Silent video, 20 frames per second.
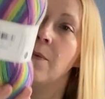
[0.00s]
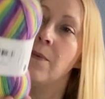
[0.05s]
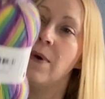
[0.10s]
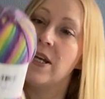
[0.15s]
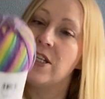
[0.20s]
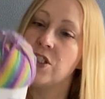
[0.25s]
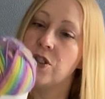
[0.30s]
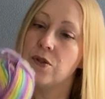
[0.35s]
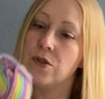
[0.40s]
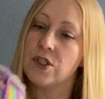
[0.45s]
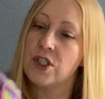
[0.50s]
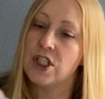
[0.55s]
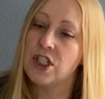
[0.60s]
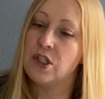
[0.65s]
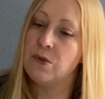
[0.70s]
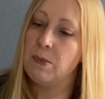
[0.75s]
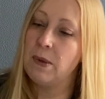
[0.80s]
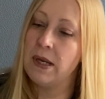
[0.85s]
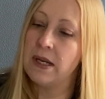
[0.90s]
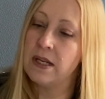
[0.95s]
West Yorkshire
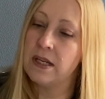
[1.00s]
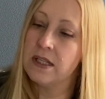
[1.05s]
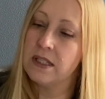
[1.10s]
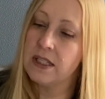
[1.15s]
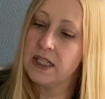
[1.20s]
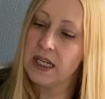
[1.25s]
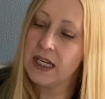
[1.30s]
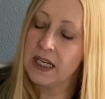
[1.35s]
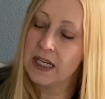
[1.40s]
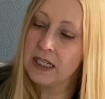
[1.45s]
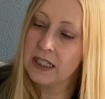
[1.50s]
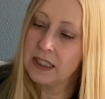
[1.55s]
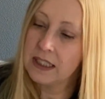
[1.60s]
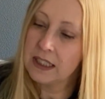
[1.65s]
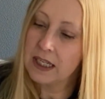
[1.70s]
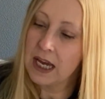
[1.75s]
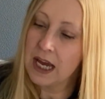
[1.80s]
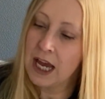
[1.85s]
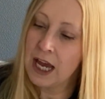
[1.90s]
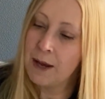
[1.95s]
Spinners is
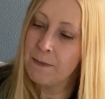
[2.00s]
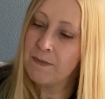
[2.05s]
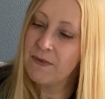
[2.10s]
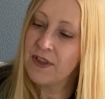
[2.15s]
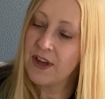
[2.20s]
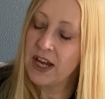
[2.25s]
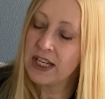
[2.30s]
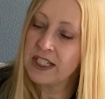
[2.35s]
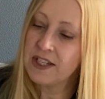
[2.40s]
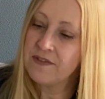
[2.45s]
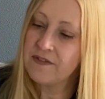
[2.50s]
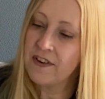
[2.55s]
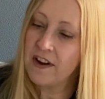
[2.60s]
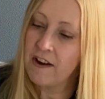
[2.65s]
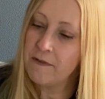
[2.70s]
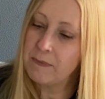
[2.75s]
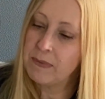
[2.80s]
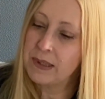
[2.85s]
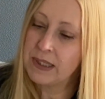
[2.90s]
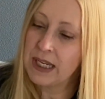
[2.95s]

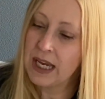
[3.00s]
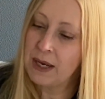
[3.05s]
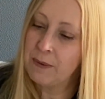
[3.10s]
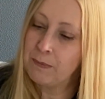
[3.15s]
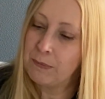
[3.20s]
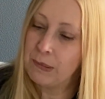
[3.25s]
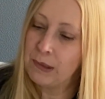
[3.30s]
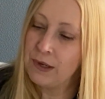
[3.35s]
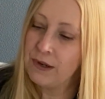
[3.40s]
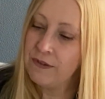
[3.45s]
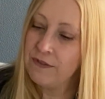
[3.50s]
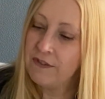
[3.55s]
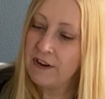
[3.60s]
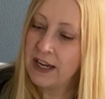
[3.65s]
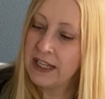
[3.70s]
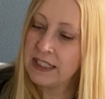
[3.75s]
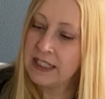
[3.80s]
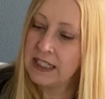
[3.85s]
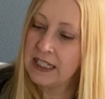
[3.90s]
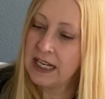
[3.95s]
35%
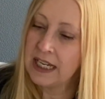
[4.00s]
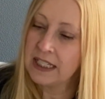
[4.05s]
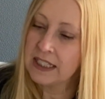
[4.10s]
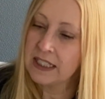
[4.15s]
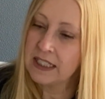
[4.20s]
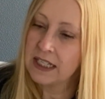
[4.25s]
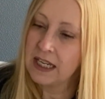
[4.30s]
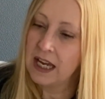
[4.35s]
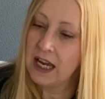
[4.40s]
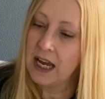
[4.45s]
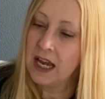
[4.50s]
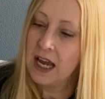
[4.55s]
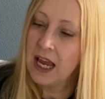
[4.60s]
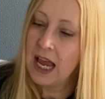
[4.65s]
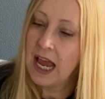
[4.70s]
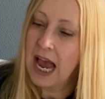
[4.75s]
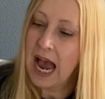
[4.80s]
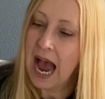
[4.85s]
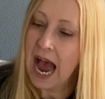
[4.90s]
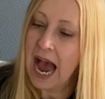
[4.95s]
Blueface Leicester,
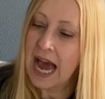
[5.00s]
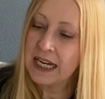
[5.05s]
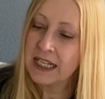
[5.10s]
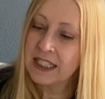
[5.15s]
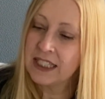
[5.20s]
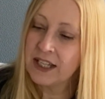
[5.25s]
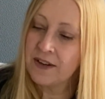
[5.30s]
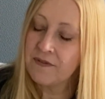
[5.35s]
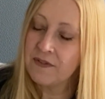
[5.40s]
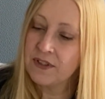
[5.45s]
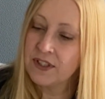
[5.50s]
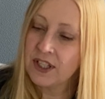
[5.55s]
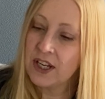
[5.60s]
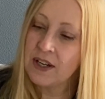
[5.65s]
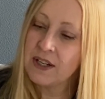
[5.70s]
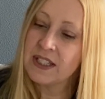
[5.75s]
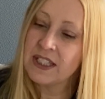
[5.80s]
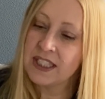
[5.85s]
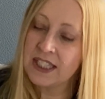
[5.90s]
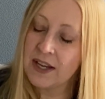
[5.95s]
and so
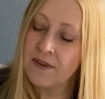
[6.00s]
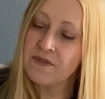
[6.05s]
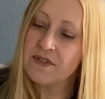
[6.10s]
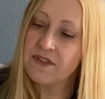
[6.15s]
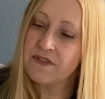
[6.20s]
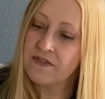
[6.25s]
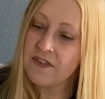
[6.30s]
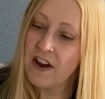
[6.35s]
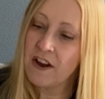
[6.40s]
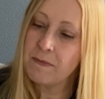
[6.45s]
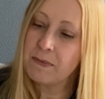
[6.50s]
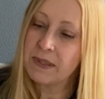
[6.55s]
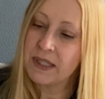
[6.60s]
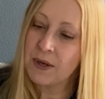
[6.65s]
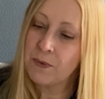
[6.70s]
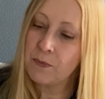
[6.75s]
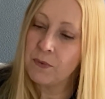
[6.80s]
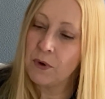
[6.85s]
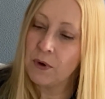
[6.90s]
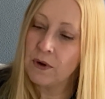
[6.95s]
it's
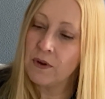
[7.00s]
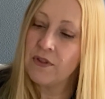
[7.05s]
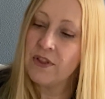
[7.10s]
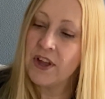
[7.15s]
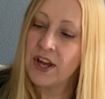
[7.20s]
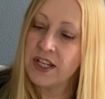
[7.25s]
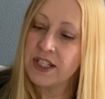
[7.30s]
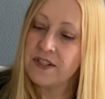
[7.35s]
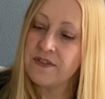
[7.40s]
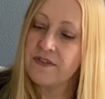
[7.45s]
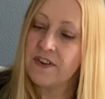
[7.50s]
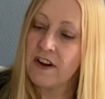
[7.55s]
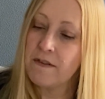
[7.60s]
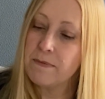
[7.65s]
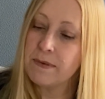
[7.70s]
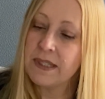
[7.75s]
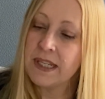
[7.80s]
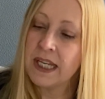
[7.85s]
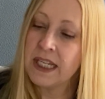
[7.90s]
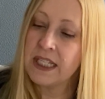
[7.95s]
75% wool,
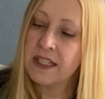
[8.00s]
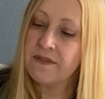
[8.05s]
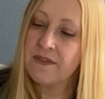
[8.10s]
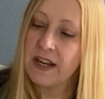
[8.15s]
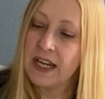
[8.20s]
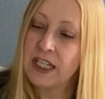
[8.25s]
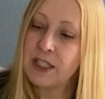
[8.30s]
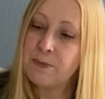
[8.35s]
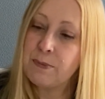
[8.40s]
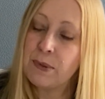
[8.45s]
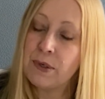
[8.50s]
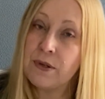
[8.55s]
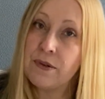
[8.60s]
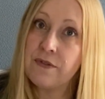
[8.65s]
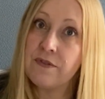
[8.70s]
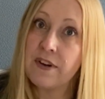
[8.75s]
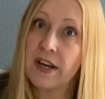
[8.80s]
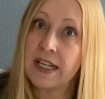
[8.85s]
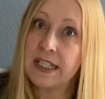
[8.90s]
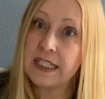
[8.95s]
35% of it is
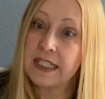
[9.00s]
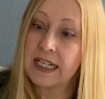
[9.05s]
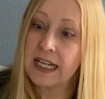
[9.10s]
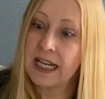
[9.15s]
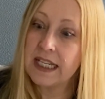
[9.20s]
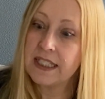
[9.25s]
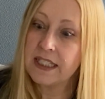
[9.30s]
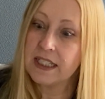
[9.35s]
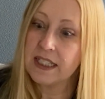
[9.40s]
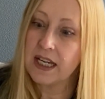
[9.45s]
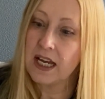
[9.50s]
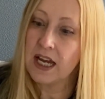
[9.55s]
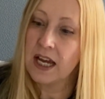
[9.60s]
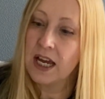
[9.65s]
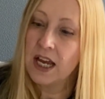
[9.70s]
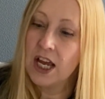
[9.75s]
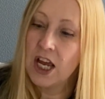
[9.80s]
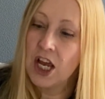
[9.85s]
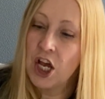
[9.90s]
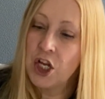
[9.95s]
Blueface Leicester,
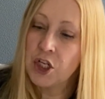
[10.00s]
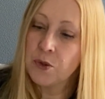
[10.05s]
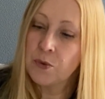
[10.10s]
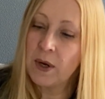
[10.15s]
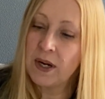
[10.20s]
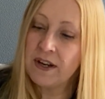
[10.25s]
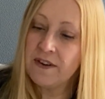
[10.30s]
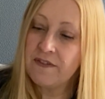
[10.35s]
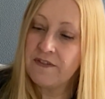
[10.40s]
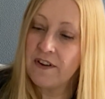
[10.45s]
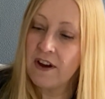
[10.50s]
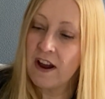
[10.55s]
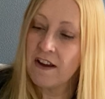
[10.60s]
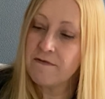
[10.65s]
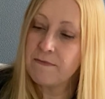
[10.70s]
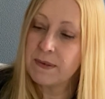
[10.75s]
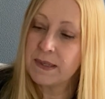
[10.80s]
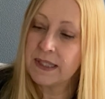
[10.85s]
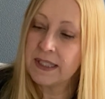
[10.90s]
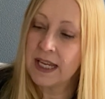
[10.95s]

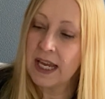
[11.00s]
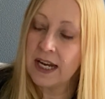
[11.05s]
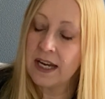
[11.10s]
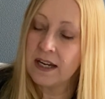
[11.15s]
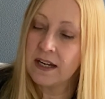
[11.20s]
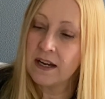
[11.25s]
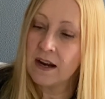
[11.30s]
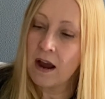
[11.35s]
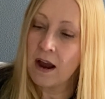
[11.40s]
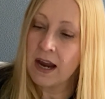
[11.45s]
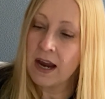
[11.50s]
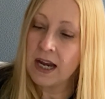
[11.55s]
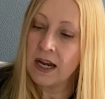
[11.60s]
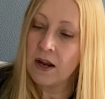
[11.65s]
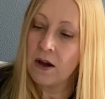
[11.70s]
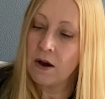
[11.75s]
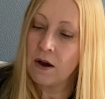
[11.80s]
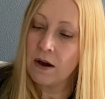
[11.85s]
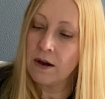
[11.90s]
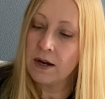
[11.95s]
25%
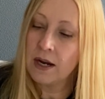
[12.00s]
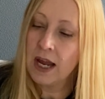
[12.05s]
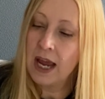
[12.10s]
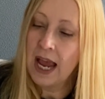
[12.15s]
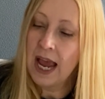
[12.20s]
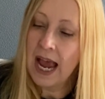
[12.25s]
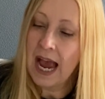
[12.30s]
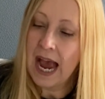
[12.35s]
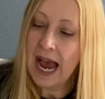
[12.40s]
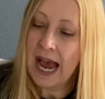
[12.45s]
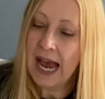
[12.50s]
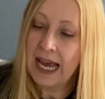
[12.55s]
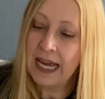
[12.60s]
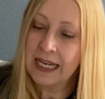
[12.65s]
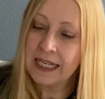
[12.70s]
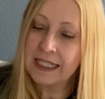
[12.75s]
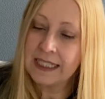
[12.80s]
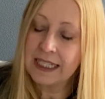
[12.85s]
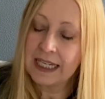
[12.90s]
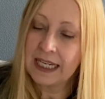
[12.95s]
nylon,
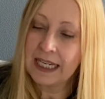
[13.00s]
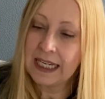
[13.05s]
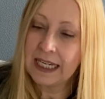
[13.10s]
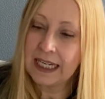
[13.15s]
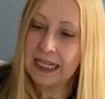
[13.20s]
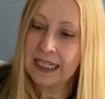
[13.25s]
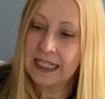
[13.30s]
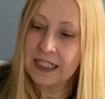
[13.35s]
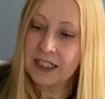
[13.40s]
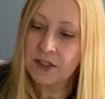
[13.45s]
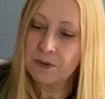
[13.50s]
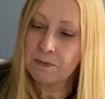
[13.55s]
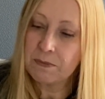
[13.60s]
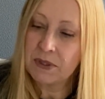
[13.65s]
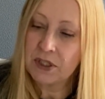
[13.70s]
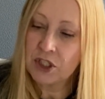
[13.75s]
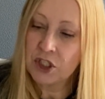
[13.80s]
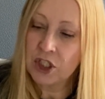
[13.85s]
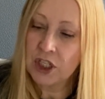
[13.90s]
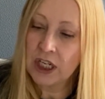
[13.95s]
and it is
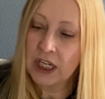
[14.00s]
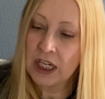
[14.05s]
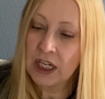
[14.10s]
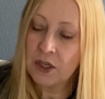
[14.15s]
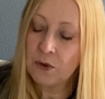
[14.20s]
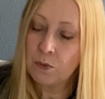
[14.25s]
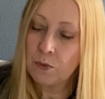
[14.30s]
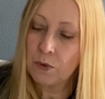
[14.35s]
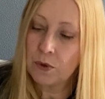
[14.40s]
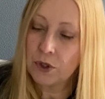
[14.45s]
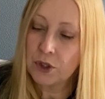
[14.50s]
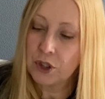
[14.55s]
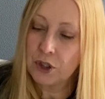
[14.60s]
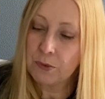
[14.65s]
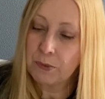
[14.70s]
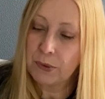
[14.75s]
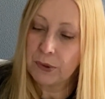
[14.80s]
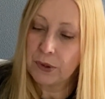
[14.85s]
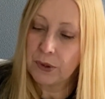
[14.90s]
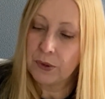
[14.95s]
machine
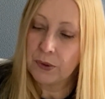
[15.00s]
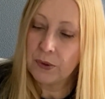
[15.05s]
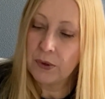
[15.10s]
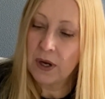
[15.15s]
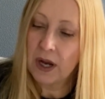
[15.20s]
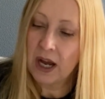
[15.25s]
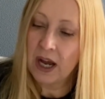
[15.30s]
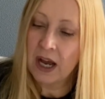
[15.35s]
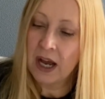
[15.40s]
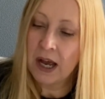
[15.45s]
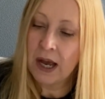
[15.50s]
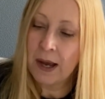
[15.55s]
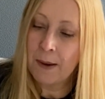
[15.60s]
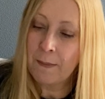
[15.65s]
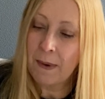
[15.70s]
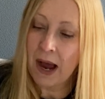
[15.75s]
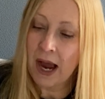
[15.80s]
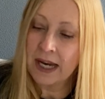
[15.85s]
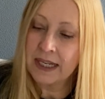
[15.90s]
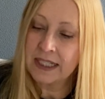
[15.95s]
washable.
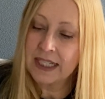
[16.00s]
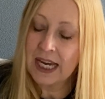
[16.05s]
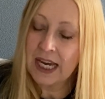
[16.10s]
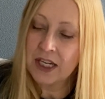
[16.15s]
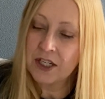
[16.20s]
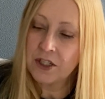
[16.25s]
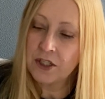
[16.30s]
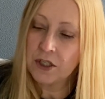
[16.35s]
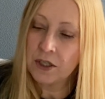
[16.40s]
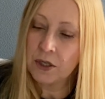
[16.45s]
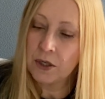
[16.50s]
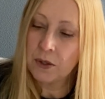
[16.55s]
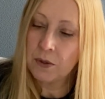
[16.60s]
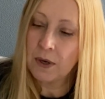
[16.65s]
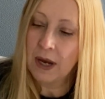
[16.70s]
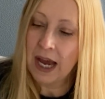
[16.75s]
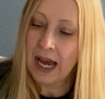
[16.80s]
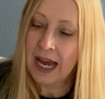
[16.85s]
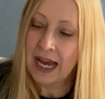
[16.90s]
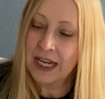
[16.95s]
I tend to
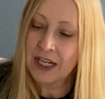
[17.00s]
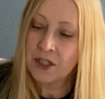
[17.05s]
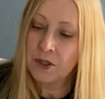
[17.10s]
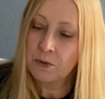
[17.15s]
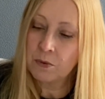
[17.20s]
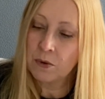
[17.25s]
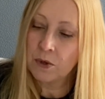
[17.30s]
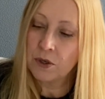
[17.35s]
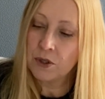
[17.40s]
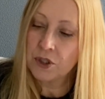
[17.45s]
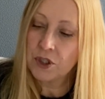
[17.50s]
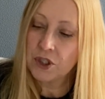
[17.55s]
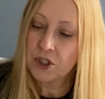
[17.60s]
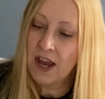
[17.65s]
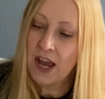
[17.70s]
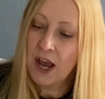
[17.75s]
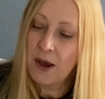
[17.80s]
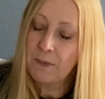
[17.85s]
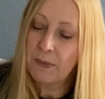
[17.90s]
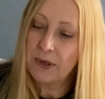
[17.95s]
hand wash,
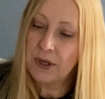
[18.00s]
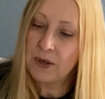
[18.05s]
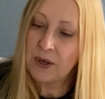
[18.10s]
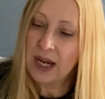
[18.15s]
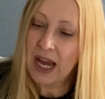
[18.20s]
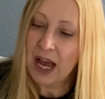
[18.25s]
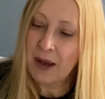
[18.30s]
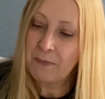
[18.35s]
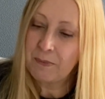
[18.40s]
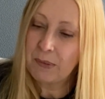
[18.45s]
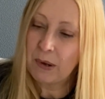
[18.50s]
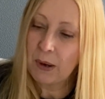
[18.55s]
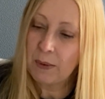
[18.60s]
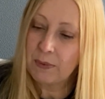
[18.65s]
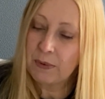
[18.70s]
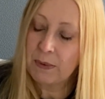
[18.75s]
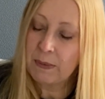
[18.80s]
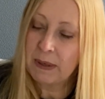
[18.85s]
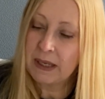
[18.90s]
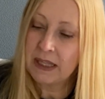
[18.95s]
but you can pop
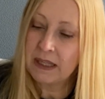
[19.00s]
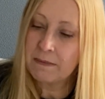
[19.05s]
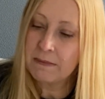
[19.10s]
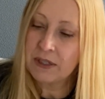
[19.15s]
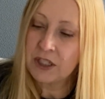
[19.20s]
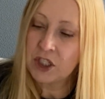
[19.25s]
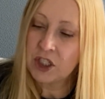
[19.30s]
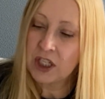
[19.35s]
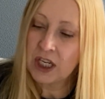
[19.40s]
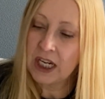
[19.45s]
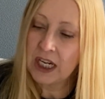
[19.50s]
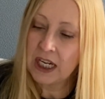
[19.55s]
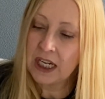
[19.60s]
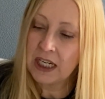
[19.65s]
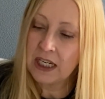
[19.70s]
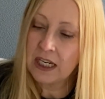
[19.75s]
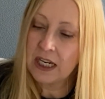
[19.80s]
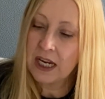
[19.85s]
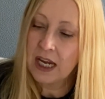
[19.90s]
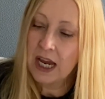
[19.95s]
them in the
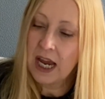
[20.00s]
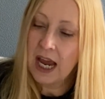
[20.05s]
machine.